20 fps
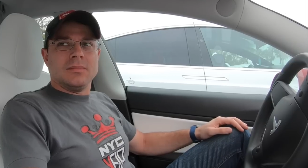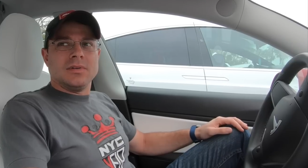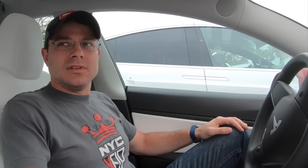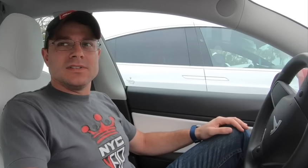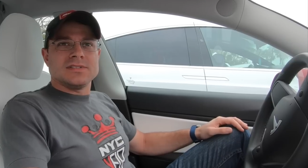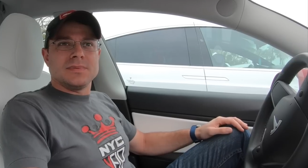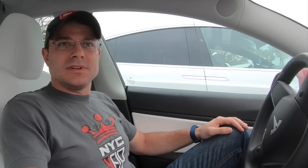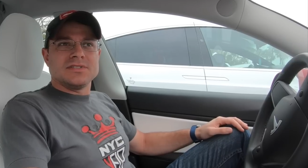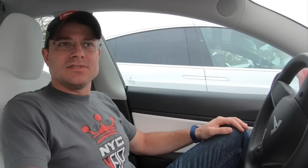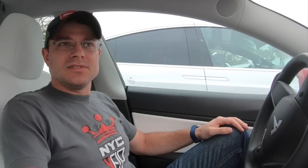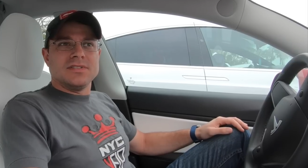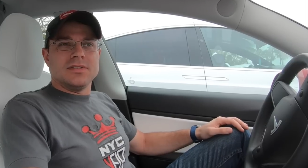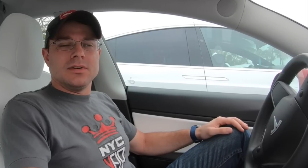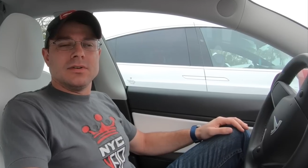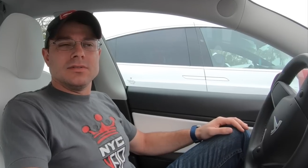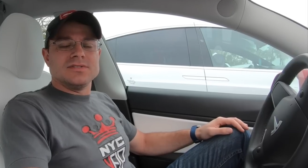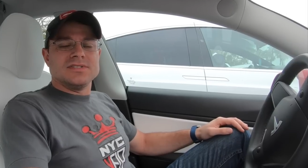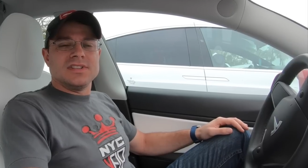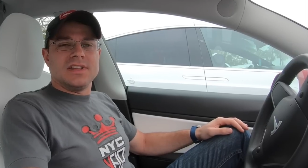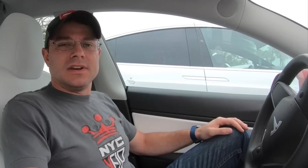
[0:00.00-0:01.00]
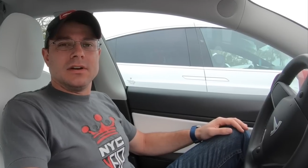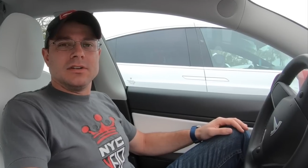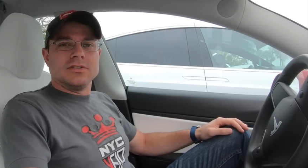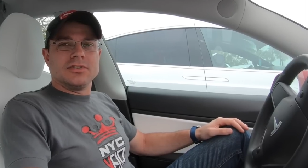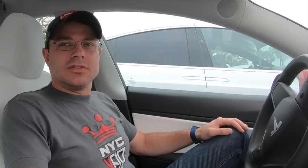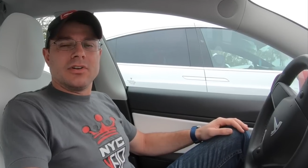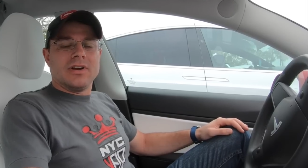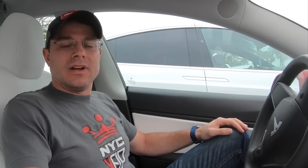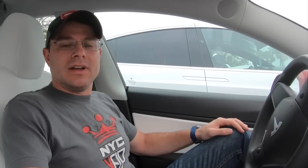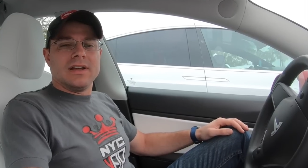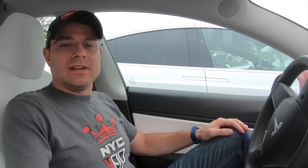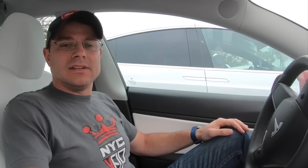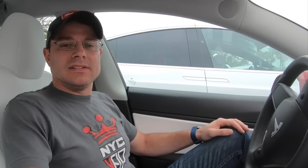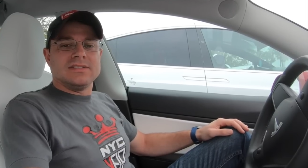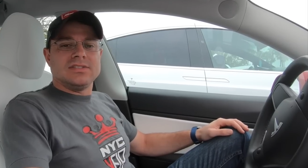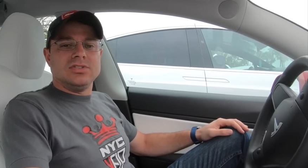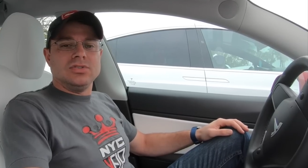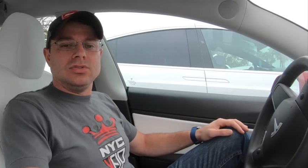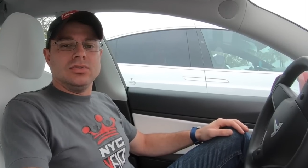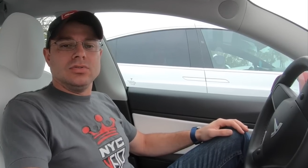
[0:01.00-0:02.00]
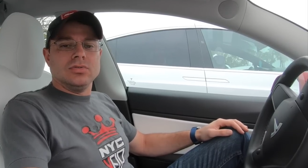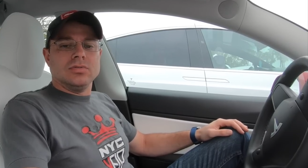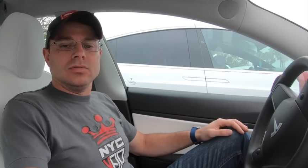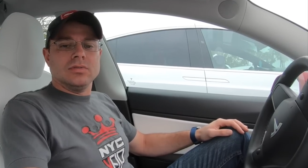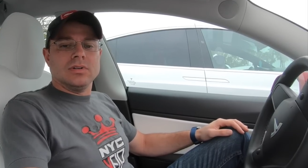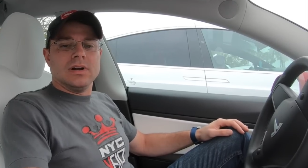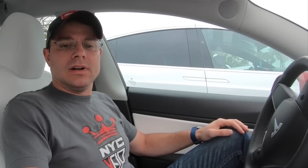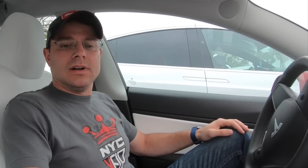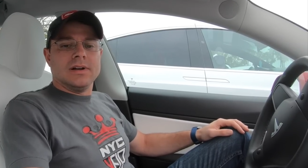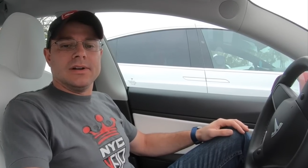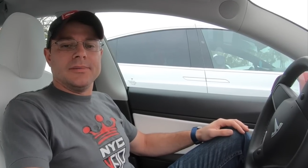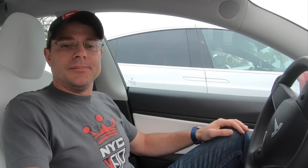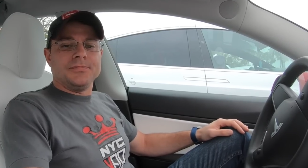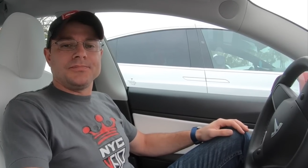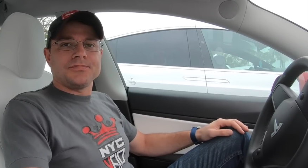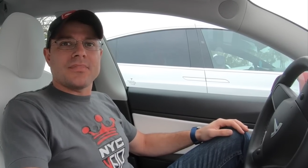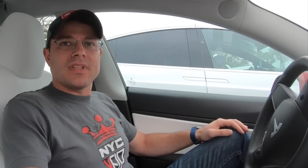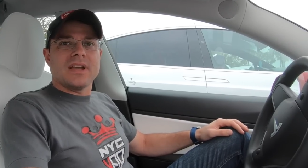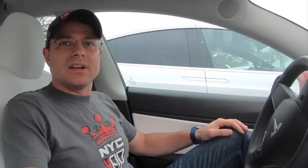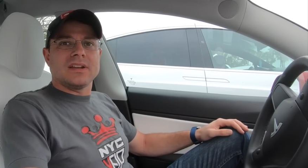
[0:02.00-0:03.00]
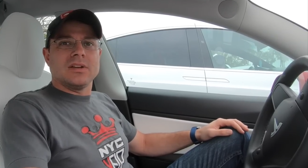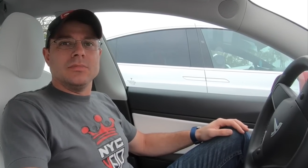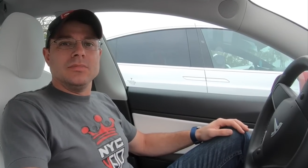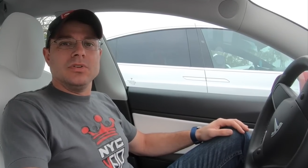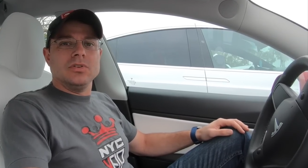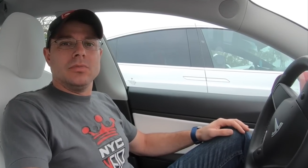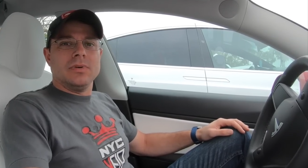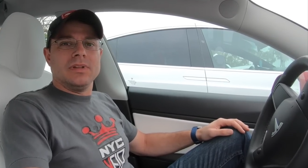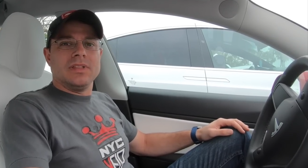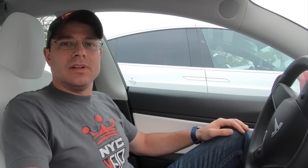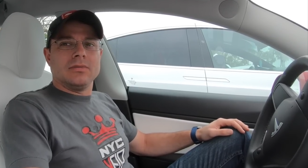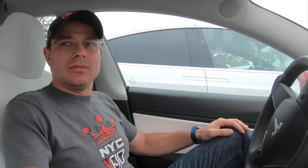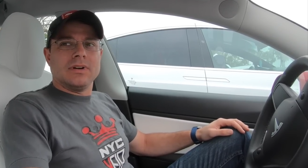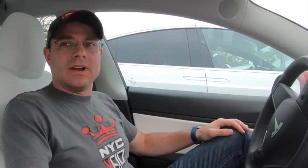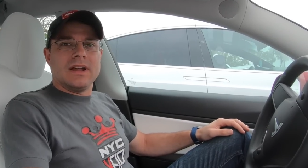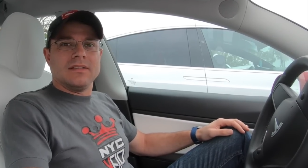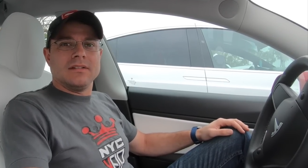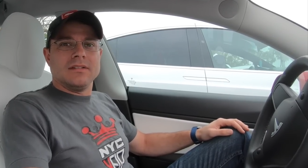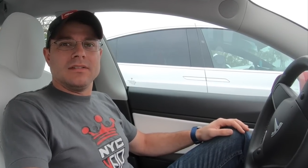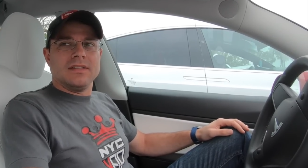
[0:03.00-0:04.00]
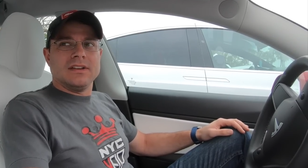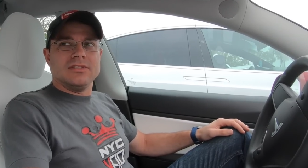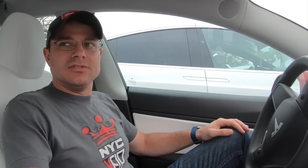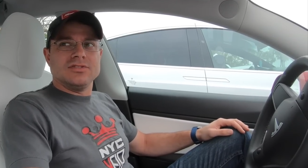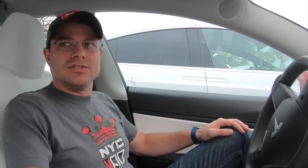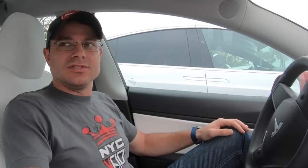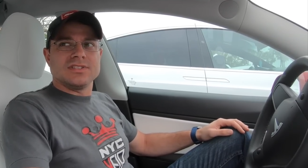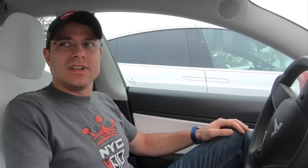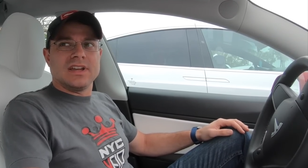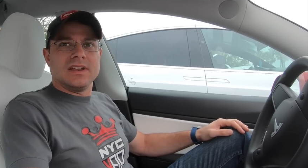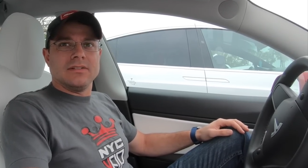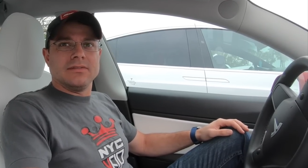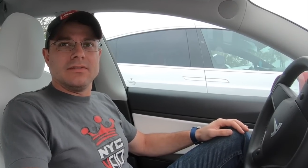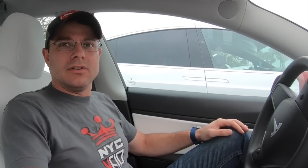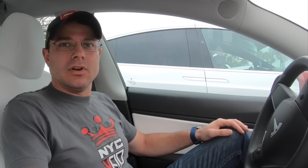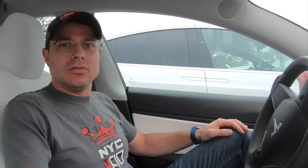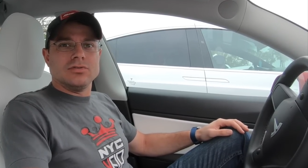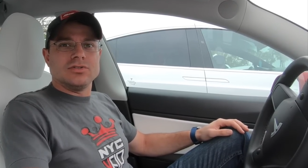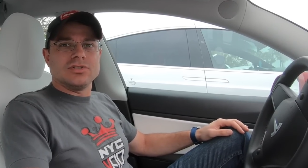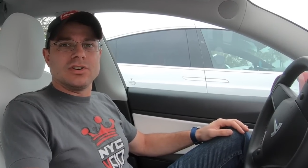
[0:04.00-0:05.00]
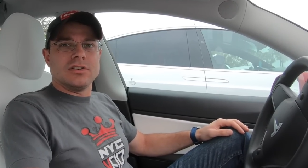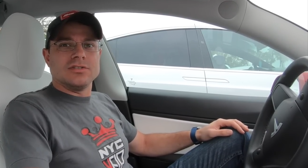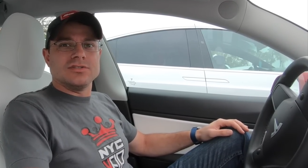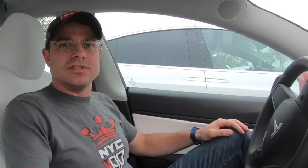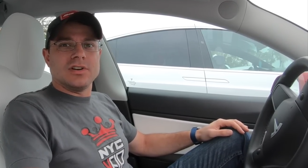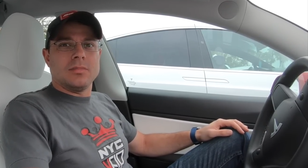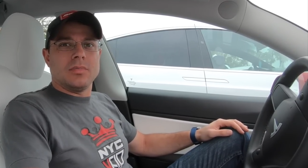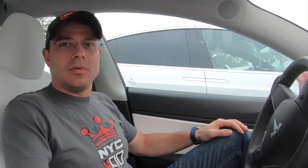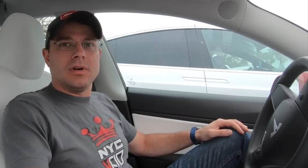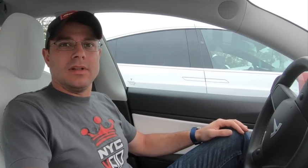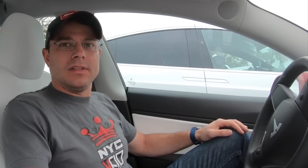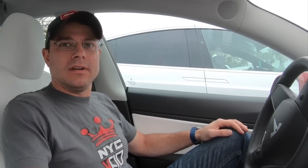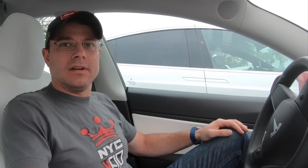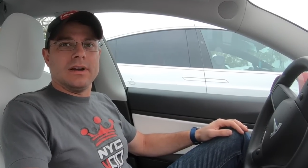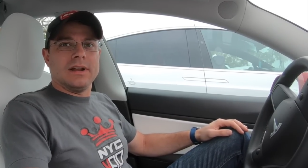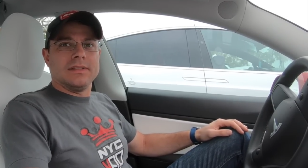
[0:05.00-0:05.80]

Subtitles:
especially those that are trying to commute with it rather than just kind of go charge up while they're